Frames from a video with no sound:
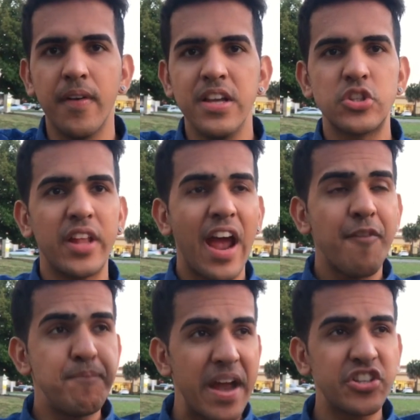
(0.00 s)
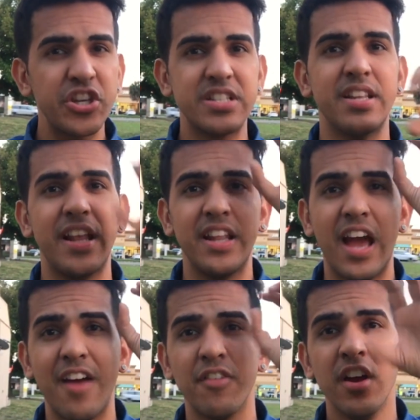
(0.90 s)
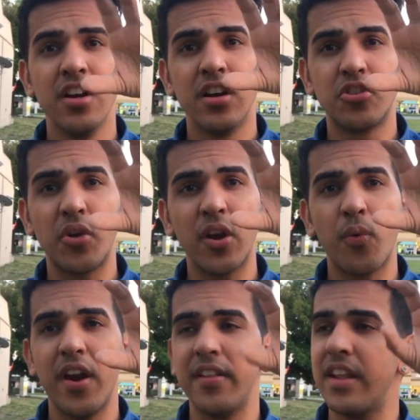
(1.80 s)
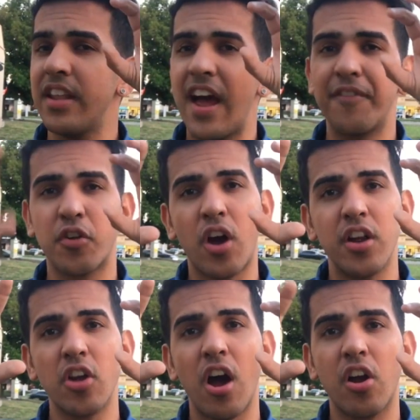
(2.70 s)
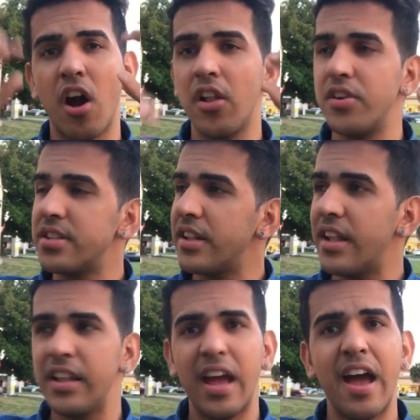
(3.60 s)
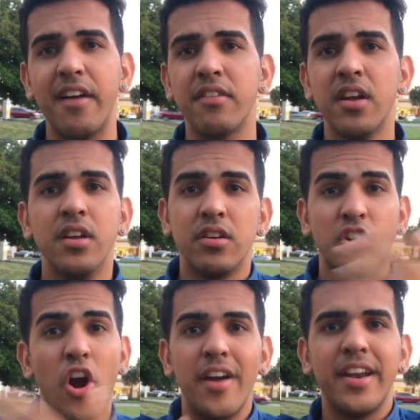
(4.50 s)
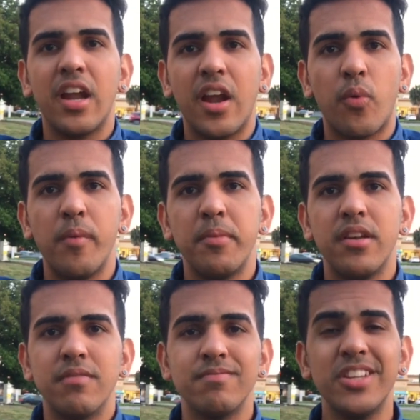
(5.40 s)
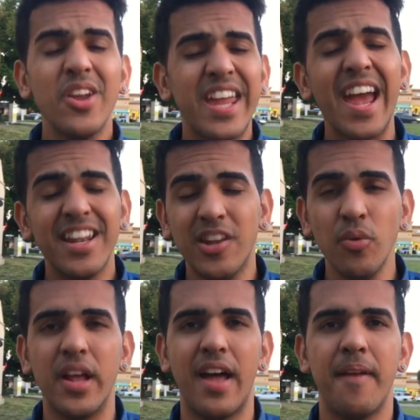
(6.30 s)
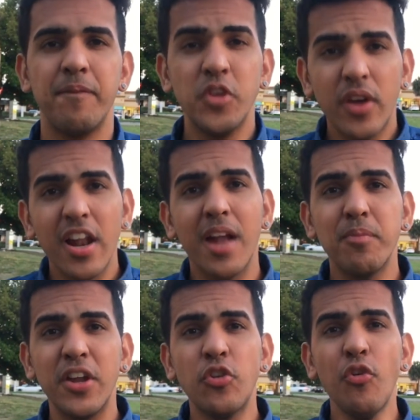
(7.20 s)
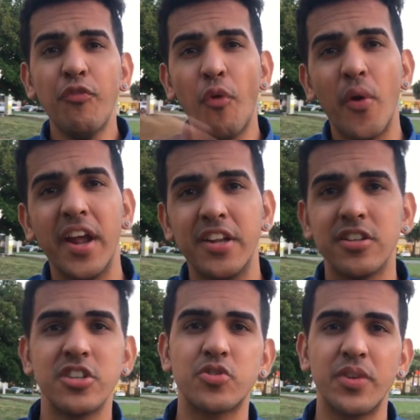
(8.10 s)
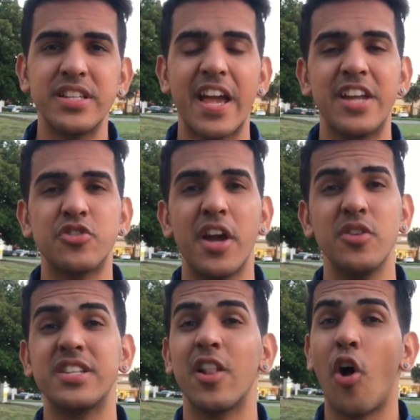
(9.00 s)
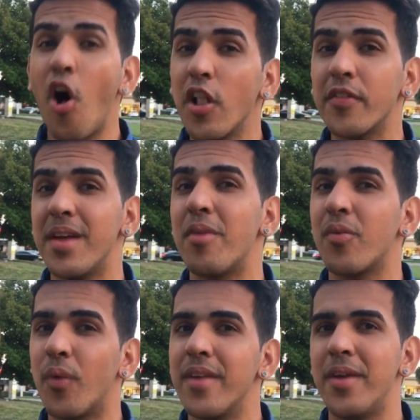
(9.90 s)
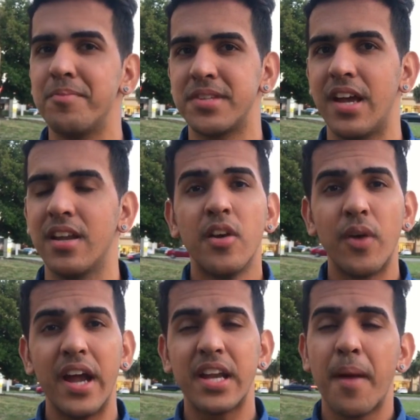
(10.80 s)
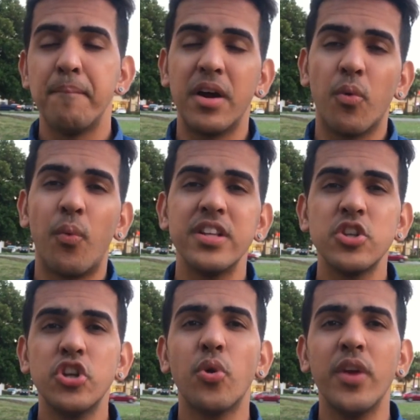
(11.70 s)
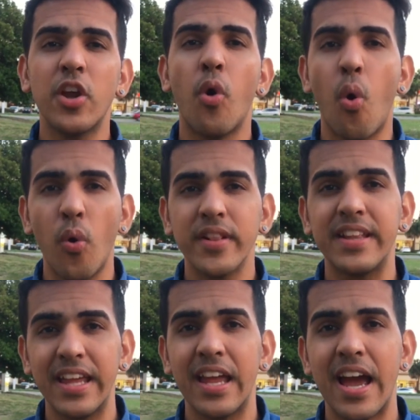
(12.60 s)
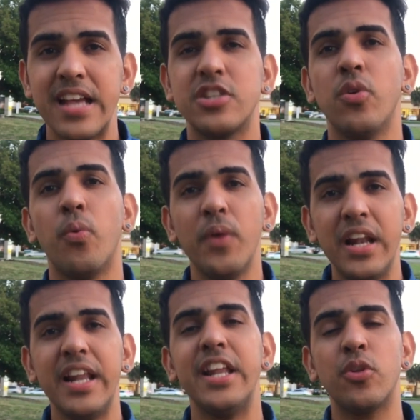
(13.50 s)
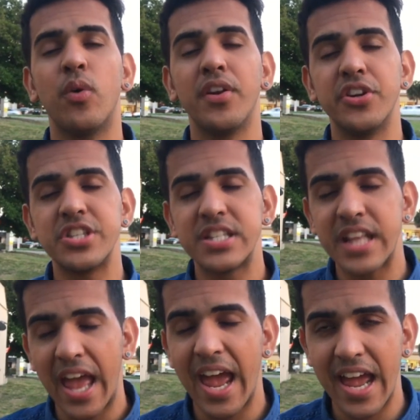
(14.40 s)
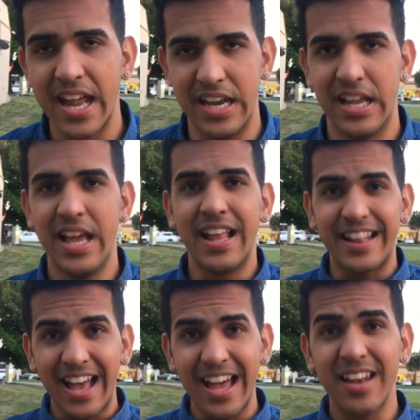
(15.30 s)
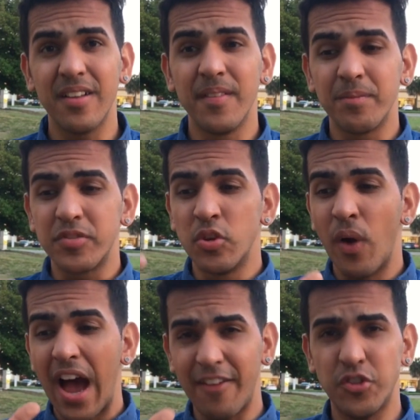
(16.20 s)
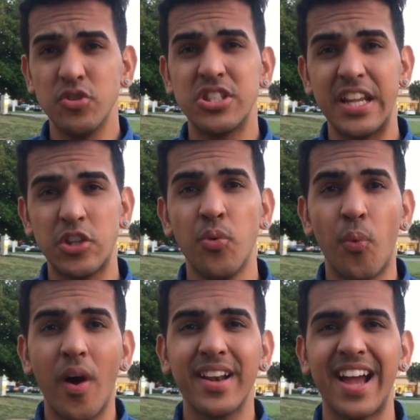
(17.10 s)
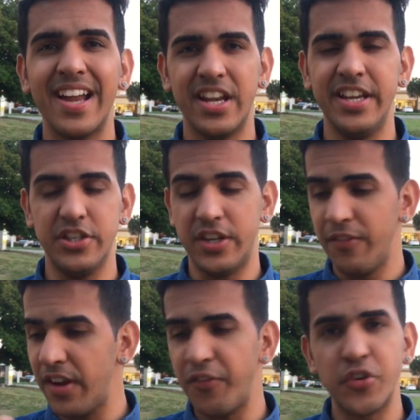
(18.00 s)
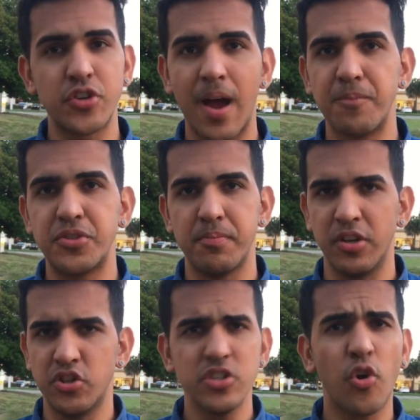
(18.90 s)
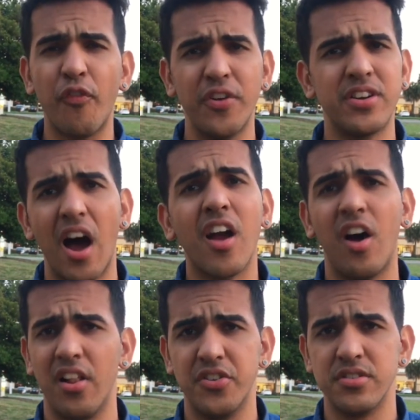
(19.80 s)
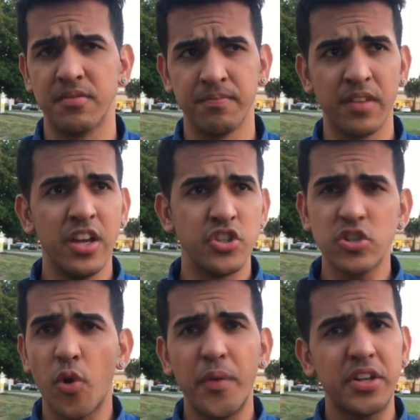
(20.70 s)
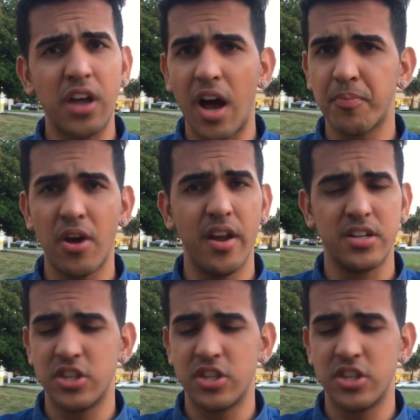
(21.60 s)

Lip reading: So they have bed sheets, and then they have a drinkware, and then they have dog collars, and then they have gardening equipment. You can't do that. You cannot be into 4 industries and try to sell all of them on one website, right? But once you're doing your own thing, guys, you really need to understand that you have to stick to one kind of niche. Even if you're drop shipping, just go for dog collars. Just go with dog products.